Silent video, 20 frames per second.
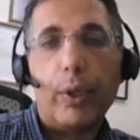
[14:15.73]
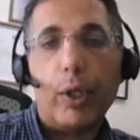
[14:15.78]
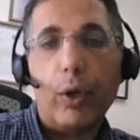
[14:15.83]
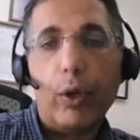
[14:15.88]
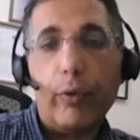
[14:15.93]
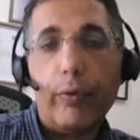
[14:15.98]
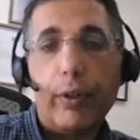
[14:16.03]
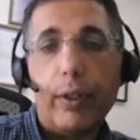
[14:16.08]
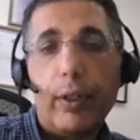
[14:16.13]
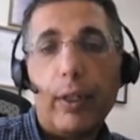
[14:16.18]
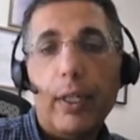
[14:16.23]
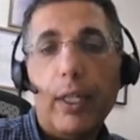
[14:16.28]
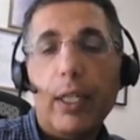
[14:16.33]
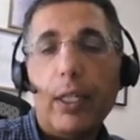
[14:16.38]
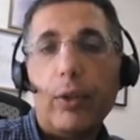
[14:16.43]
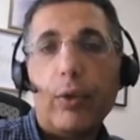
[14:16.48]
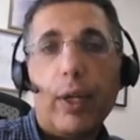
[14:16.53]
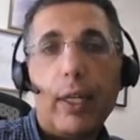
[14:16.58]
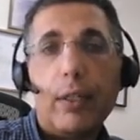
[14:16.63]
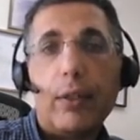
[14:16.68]
So as you
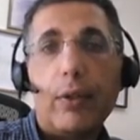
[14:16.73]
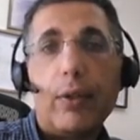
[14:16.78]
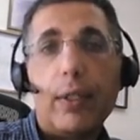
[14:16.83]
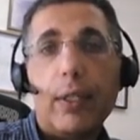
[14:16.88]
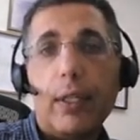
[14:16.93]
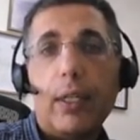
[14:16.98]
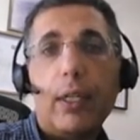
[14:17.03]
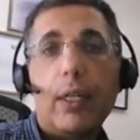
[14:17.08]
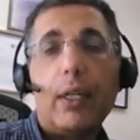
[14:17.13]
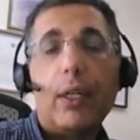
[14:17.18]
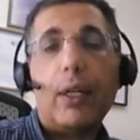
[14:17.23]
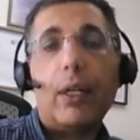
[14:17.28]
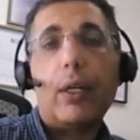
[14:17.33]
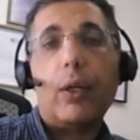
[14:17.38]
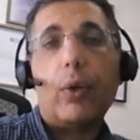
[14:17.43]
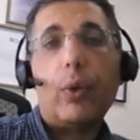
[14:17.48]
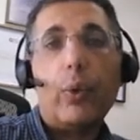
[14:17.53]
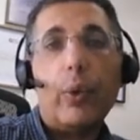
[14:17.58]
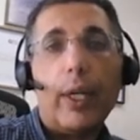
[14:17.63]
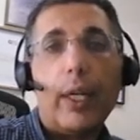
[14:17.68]
see, quick
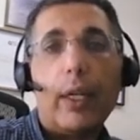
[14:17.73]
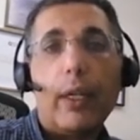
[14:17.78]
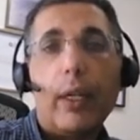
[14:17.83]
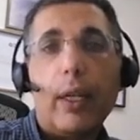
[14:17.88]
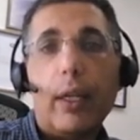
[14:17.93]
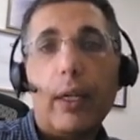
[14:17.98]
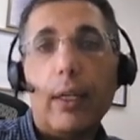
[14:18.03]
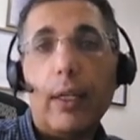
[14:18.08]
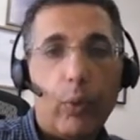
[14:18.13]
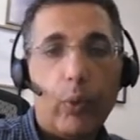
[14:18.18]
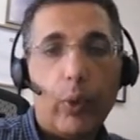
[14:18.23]
and easy.